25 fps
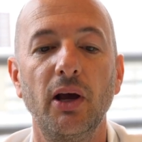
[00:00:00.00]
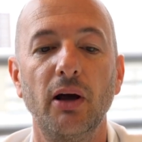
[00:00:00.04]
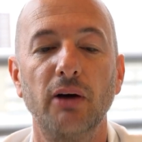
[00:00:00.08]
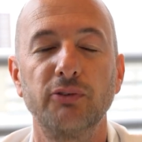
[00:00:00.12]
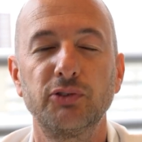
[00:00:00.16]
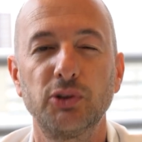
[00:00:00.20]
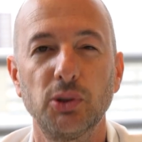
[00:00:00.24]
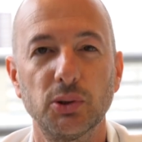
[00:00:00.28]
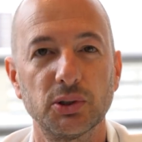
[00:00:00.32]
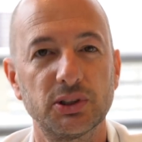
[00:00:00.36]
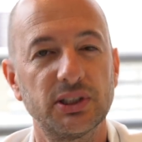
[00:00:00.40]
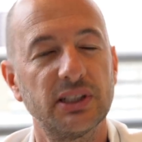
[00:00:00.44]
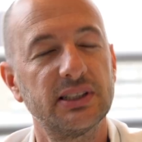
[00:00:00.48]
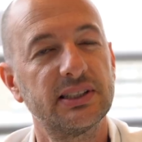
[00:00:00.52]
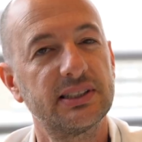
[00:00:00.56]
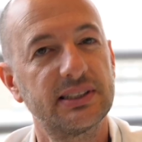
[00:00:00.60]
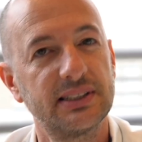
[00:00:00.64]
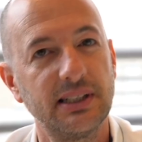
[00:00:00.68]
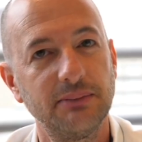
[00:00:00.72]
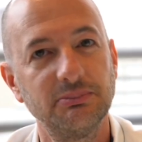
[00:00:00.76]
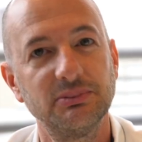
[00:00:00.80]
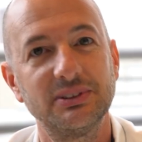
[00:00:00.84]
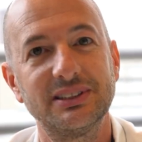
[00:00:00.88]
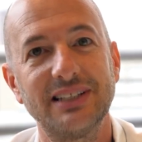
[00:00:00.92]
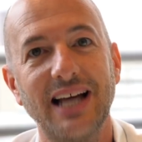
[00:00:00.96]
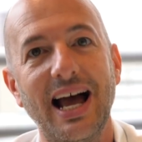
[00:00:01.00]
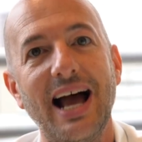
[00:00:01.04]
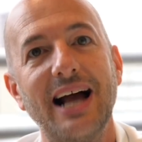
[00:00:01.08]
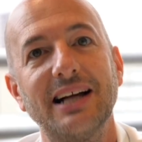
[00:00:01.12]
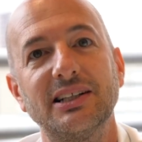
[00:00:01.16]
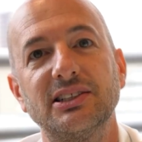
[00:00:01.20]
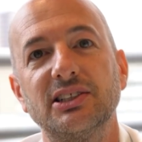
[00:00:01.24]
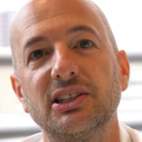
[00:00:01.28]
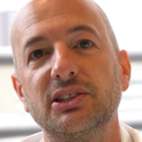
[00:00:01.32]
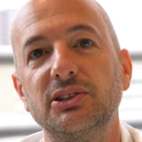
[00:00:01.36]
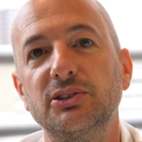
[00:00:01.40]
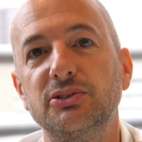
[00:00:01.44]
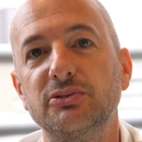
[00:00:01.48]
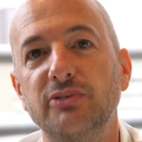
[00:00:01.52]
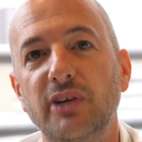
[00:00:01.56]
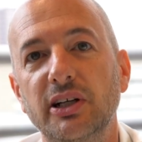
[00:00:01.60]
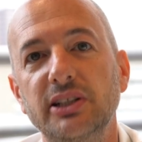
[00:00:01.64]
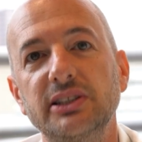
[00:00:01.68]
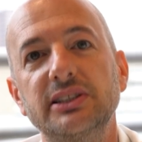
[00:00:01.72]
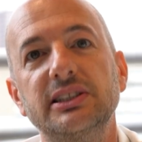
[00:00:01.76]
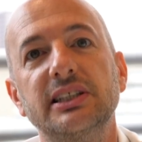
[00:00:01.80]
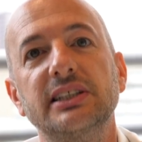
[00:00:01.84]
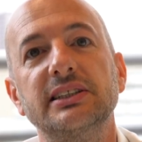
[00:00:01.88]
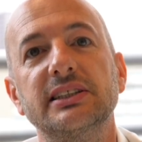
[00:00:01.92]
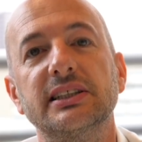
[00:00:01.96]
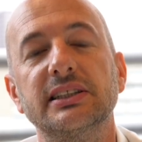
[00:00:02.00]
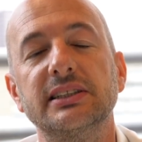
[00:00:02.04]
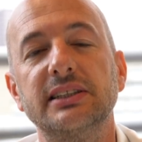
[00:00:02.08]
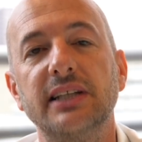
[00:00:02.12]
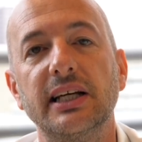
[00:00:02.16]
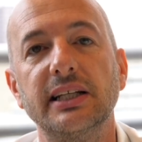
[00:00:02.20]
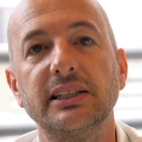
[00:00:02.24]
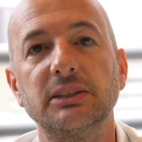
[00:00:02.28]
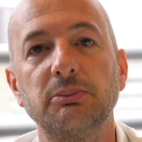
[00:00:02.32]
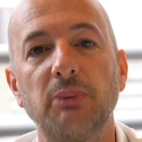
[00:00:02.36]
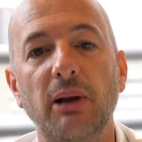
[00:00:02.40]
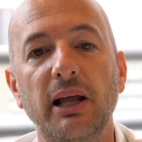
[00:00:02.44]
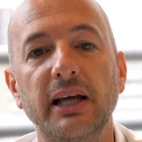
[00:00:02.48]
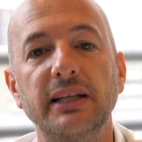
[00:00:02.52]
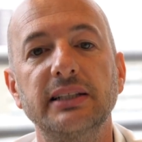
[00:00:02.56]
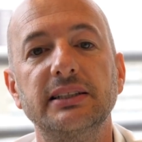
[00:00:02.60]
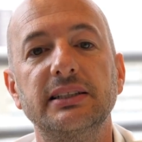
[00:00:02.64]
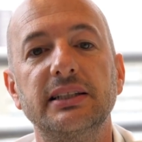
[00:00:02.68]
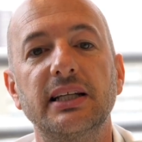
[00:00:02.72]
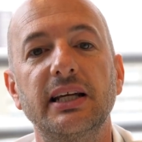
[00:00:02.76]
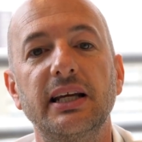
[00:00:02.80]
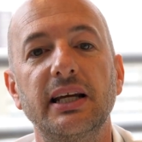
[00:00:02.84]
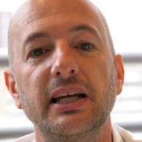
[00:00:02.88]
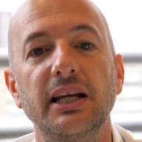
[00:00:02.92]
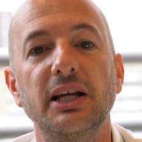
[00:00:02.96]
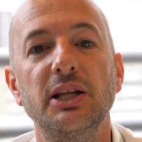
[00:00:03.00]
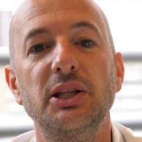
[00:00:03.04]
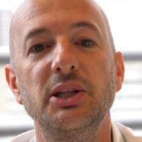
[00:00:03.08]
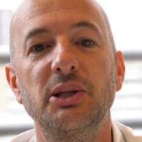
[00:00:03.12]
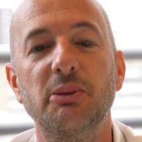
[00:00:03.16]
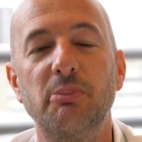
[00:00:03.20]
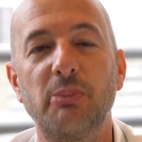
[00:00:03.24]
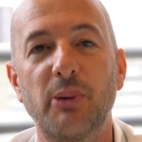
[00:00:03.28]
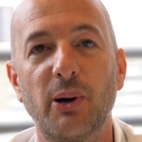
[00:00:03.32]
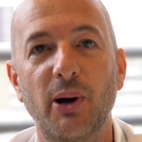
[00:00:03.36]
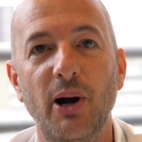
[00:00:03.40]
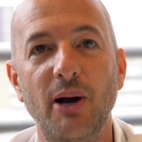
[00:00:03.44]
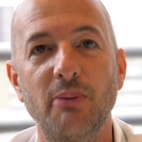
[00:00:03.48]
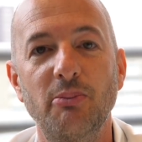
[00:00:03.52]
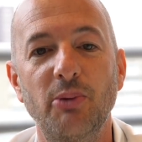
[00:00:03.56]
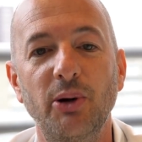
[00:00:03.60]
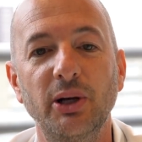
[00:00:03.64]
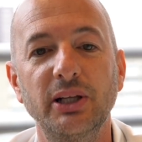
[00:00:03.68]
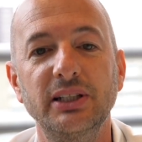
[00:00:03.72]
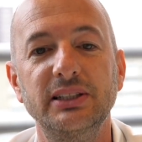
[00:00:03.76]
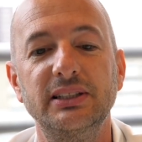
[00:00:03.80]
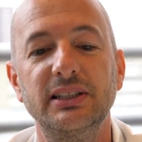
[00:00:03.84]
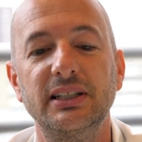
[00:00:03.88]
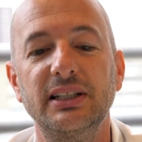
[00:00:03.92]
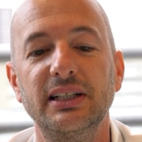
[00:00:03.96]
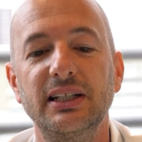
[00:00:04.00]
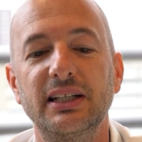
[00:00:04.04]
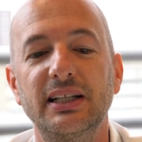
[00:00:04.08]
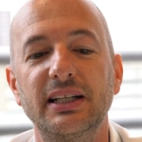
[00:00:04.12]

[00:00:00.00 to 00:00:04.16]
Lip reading: Of course, there's some tactical voting that takes place in the primaries.